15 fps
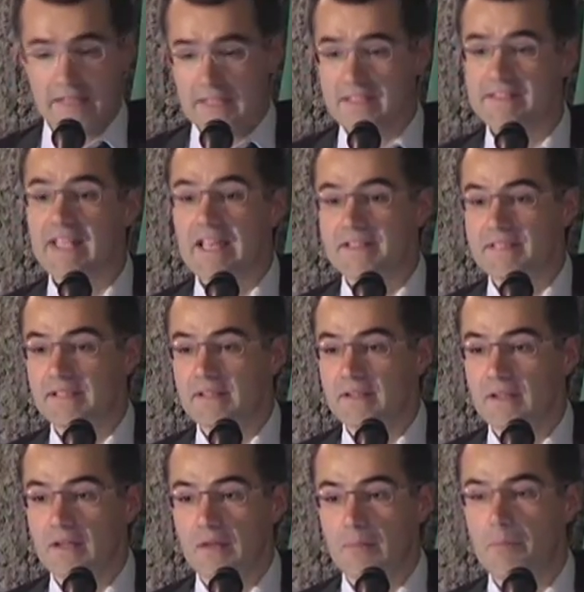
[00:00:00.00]
Is that
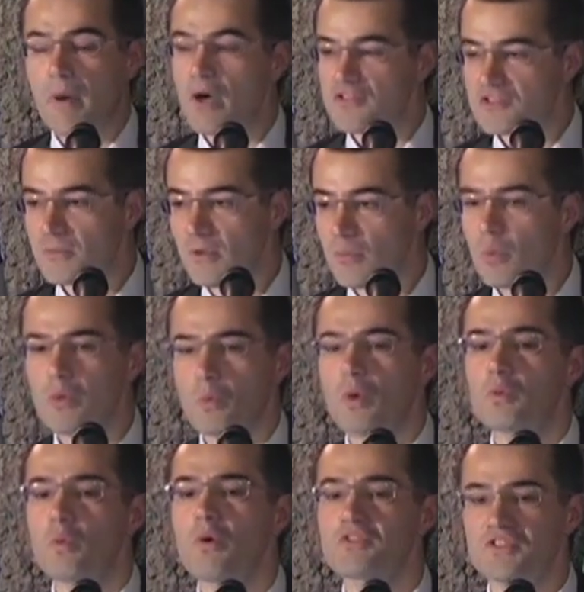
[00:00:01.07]
possible?
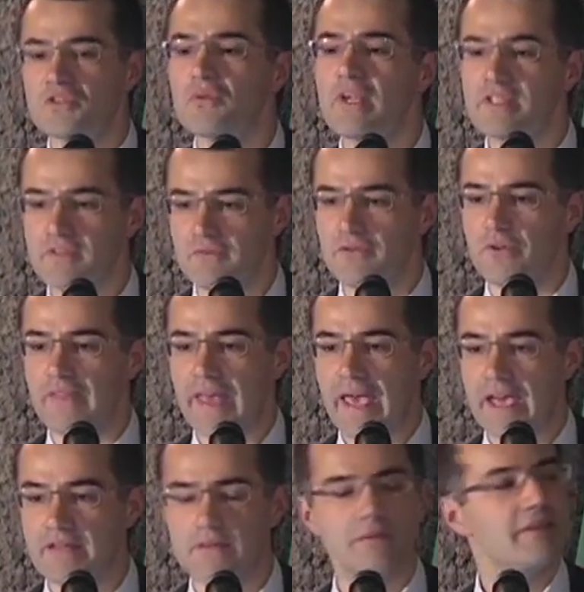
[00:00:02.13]
What was the reason for
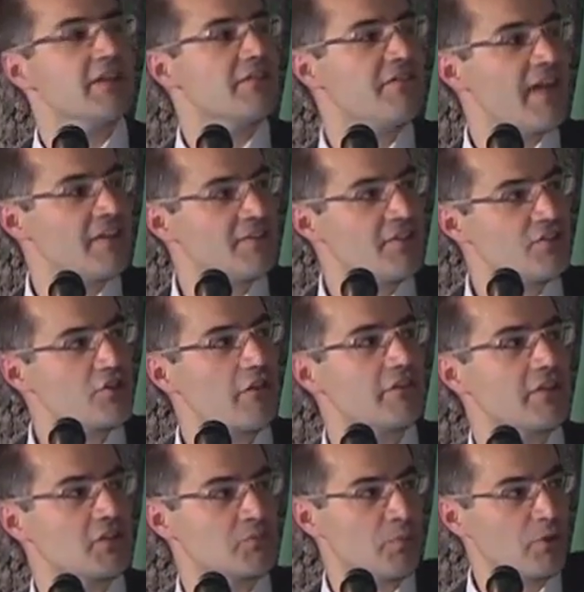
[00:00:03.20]
that? The advantage of
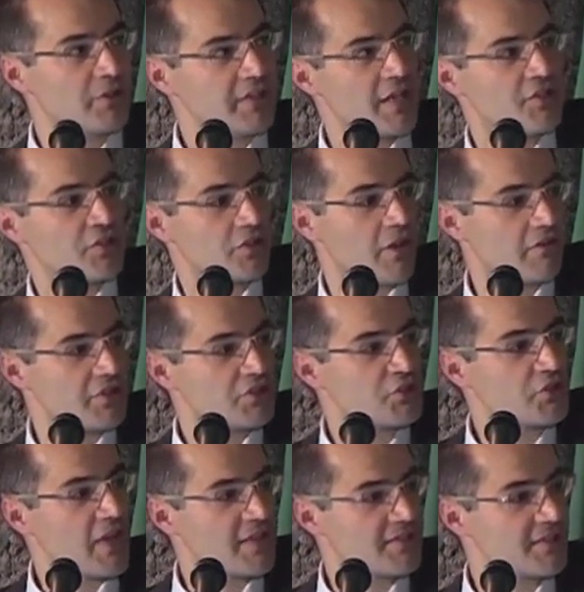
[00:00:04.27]
the exploitation of the
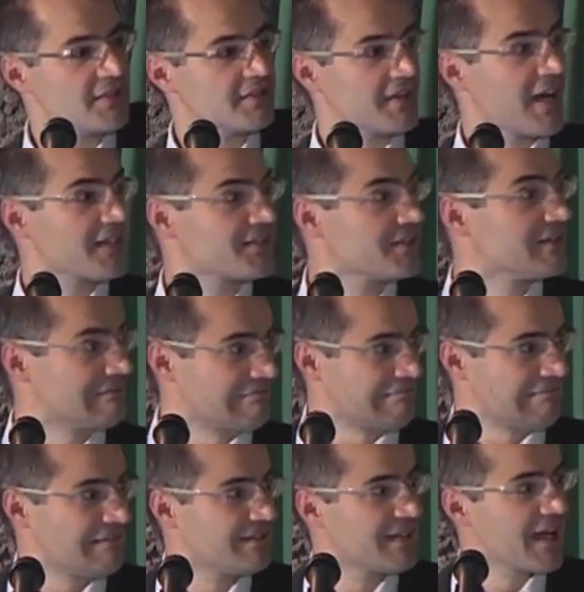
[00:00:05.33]
Trieste tax
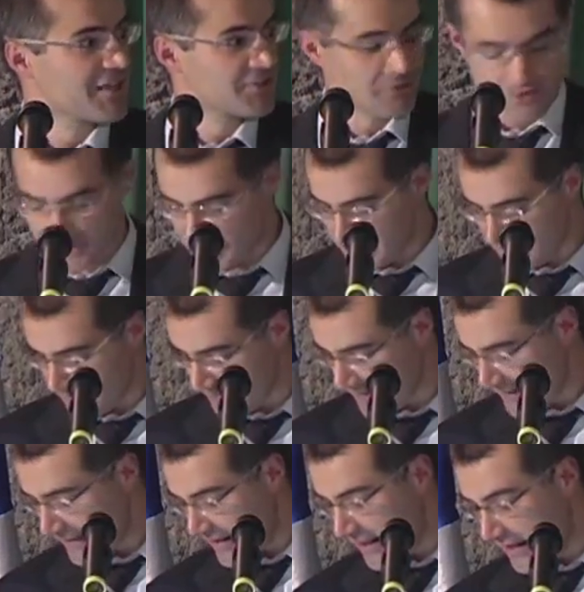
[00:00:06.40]
regime.
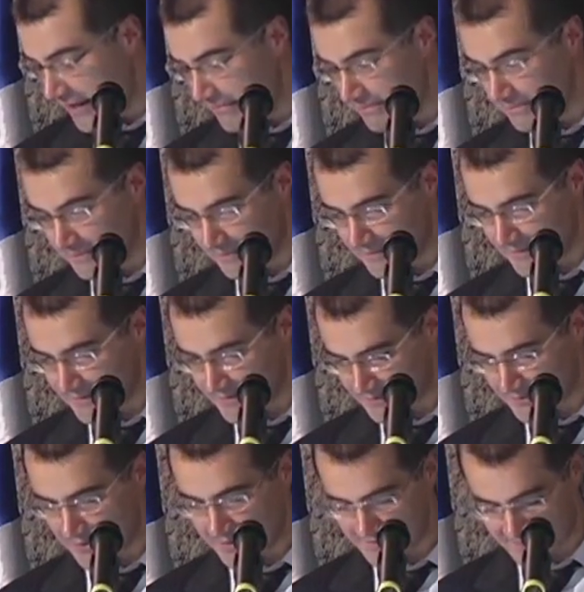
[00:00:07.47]

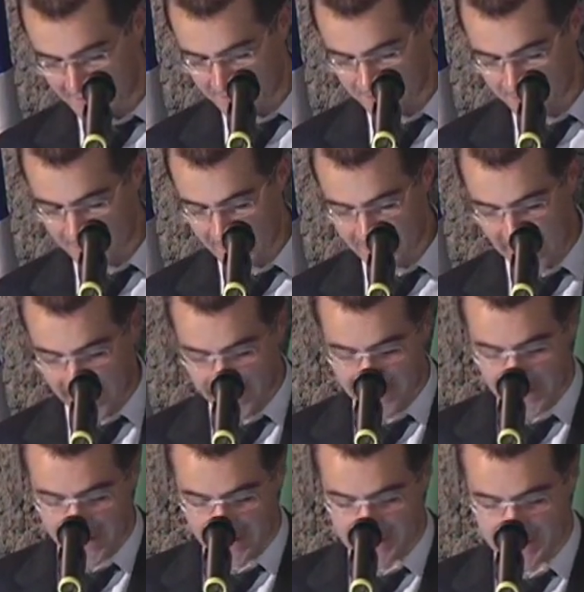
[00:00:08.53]
Yes, I know that. I
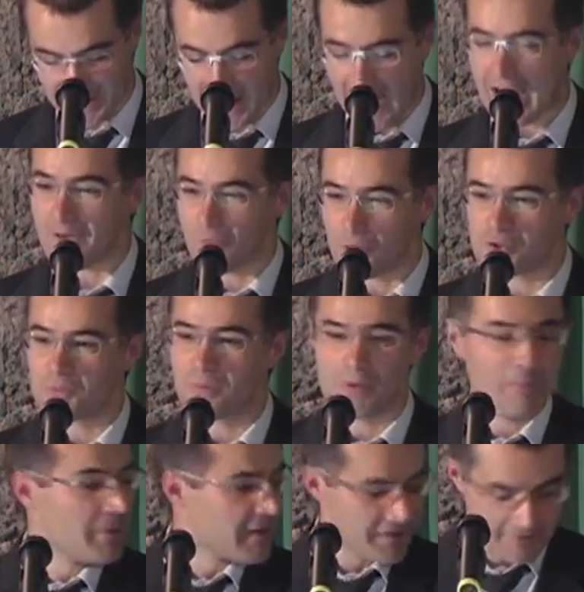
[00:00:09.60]
think it's, I was
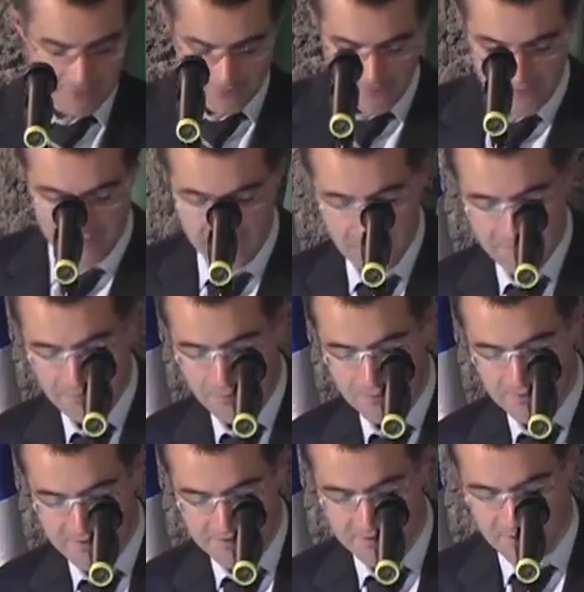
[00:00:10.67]
prepared for
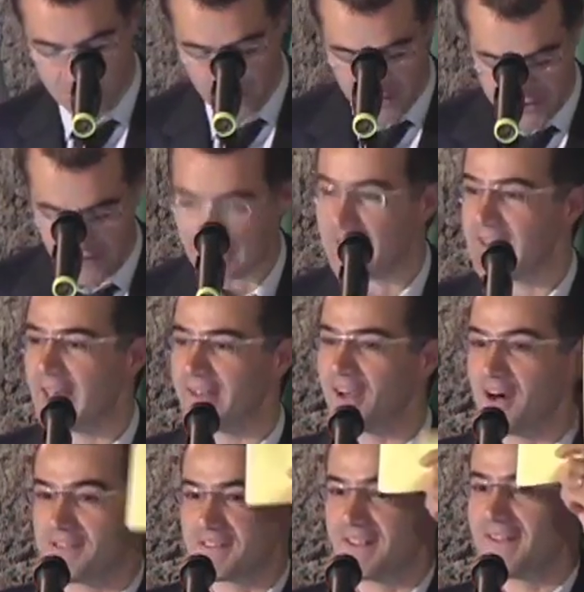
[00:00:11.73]
this situation and I
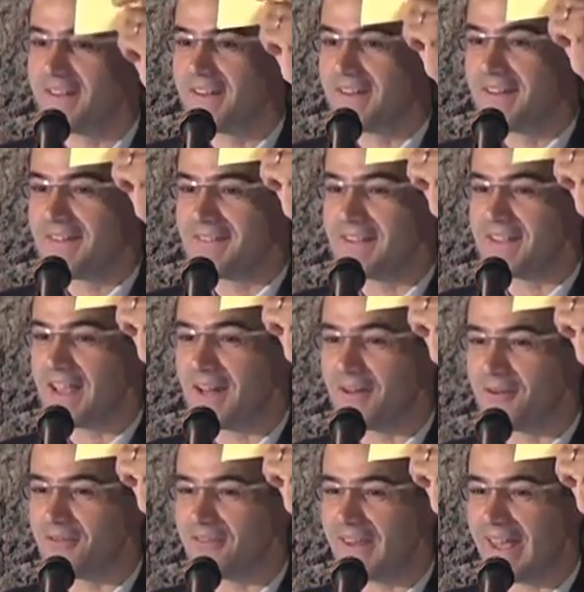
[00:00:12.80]
got the
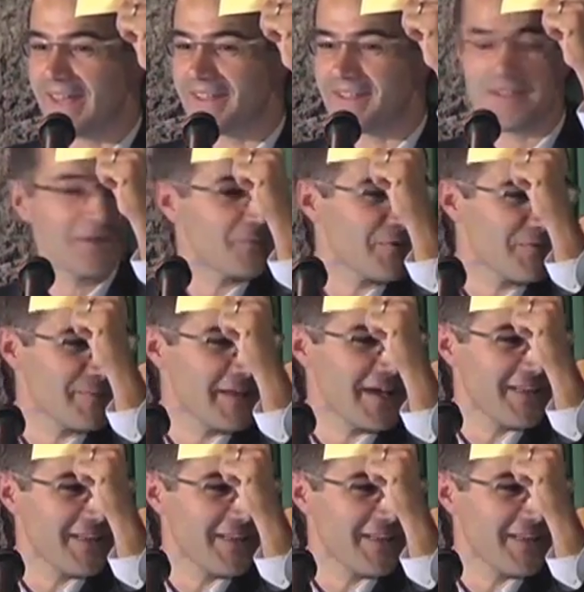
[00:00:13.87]
yellow flag here with me.